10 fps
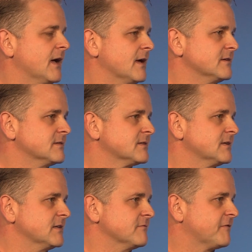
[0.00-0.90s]
And
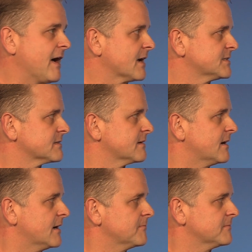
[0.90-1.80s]
in fact,
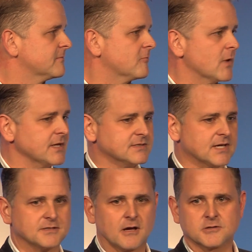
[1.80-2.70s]
when
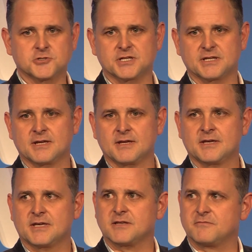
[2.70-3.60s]
technology
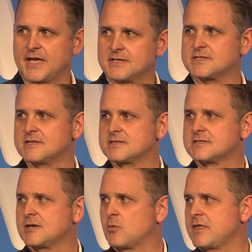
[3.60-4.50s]

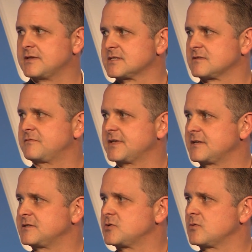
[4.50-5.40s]
advances in a way that doesn't
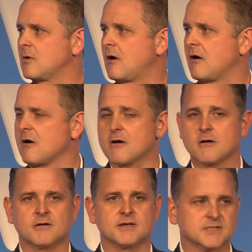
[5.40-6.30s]
fit into
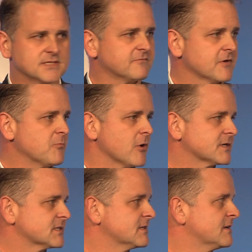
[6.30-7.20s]
our existing
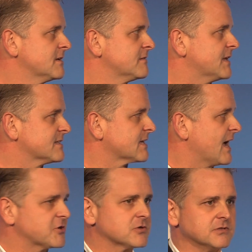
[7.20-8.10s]
frameworks, that's
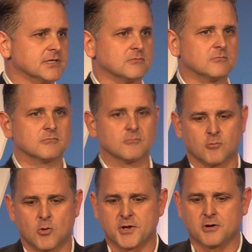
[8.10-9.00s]
actually
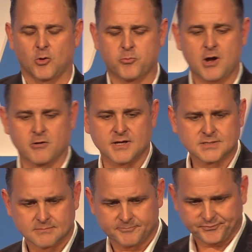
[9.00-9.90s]
what we call
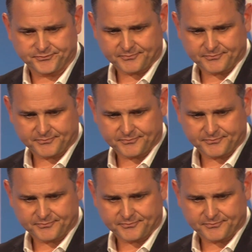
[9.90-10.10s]
progress.